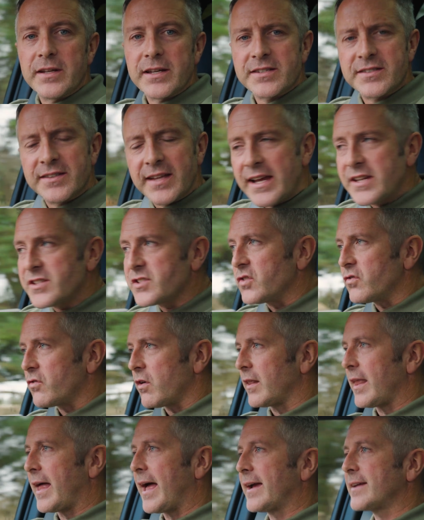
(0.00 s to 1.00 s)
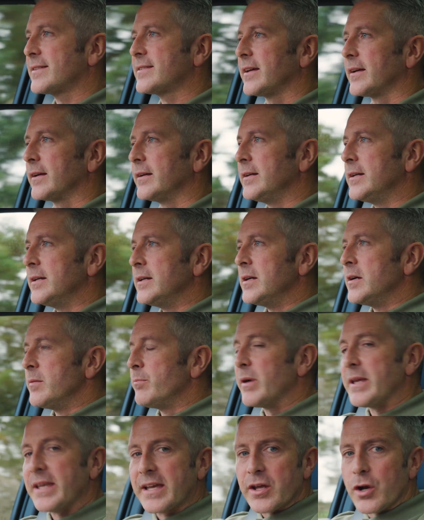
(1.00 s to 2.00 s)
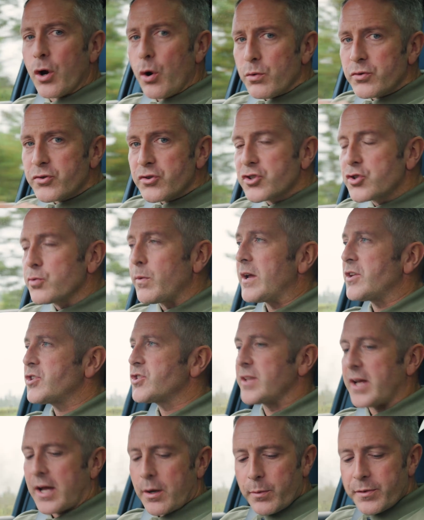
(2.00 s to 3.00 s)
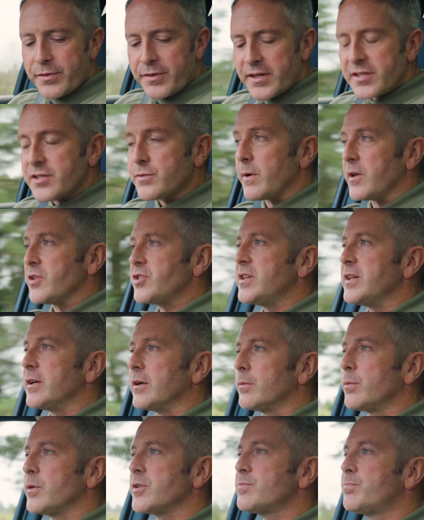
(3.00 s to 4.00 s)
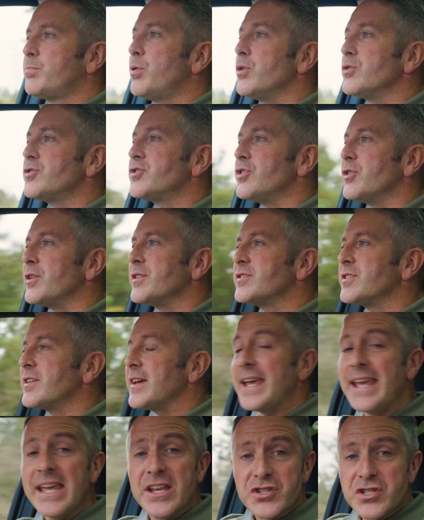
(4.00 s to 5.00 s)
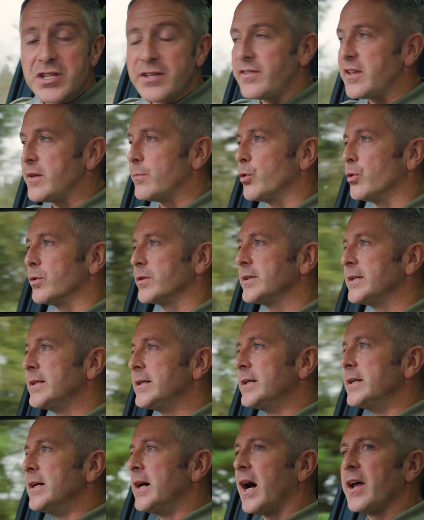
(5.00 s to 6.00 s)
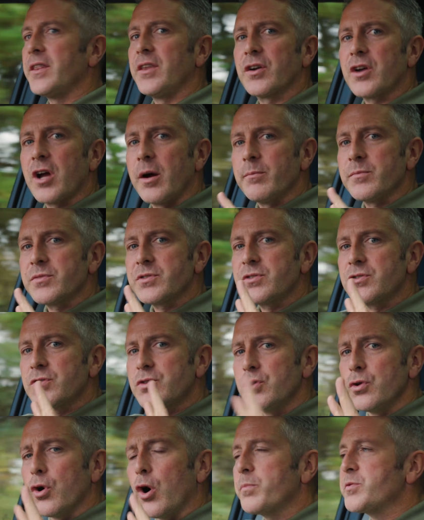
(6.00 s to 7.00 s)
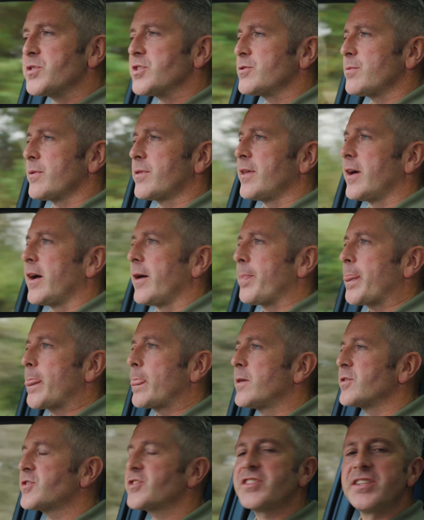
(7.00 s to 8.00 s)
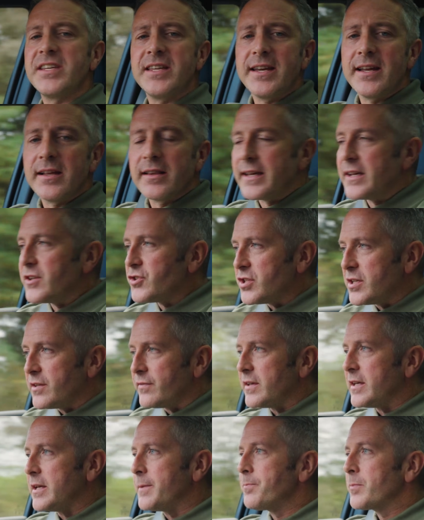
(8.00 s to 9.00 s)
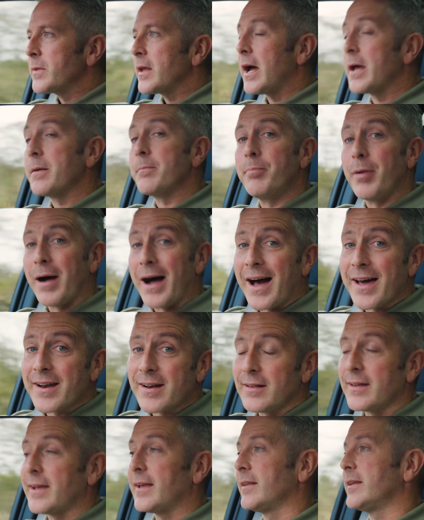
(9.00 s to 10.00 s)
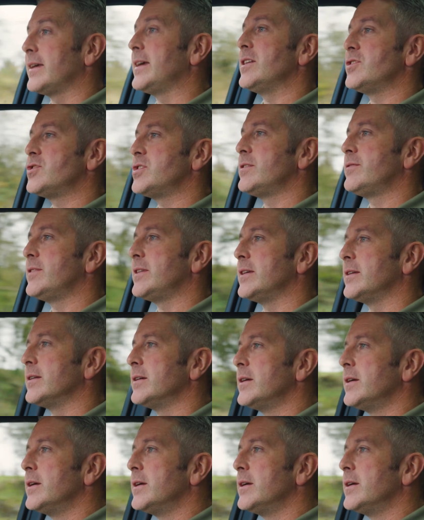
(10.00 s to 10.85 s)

It's nice and relaxing. But you can also switch that with this switch here, which puts you into HEV mode. And there comes two options with that. There's serial HEV and parallel HEV.